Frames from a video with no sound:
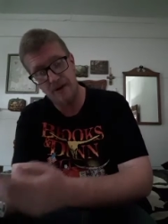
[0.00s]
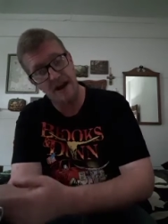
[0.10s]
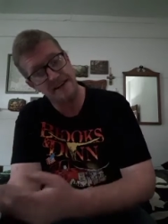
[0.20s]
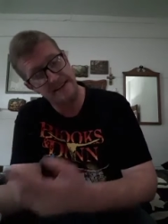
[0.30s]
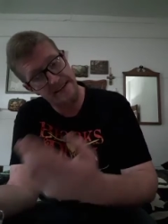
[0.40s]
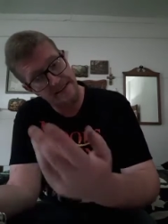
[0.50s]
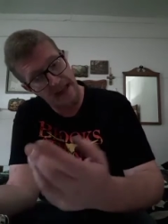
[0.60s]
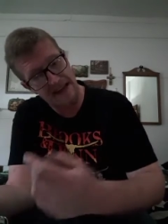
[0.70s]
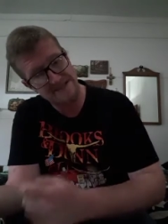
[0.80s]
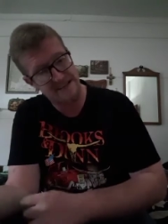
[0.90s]
19,
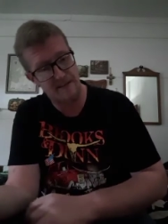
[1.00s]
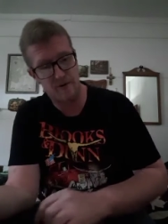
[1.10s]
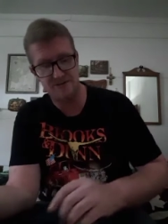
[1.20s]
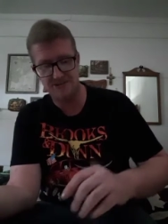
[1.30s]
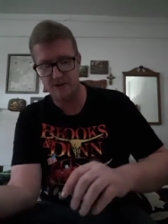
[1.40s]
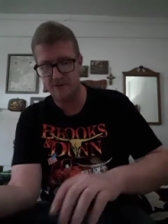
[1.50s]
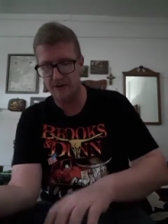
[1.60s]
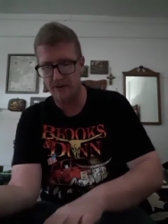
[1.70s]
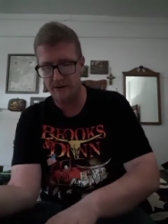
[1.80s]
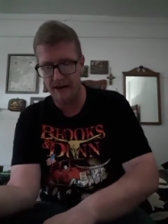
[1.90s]
last thing I'm going to share with
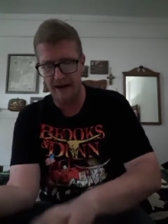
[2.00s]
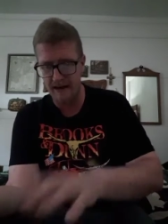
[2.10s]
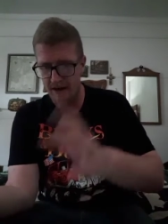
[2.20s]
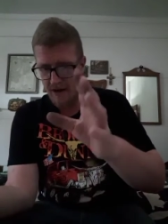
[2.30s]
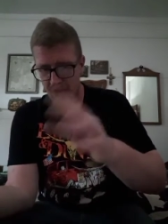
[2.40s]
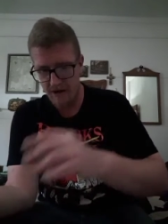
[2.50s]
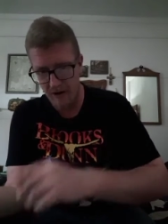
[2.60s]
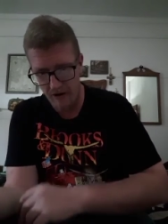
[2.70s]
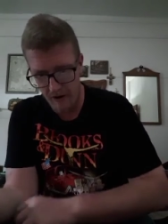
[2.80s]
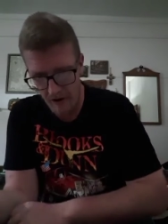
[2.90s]
y'all today.
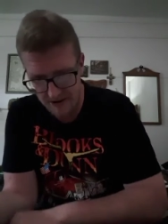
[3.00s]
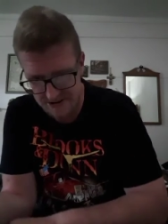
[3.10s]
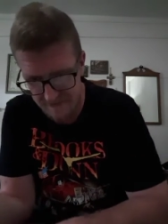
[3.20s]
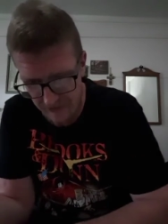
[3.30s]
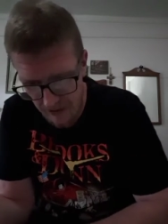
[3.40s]
Y'all are awesome for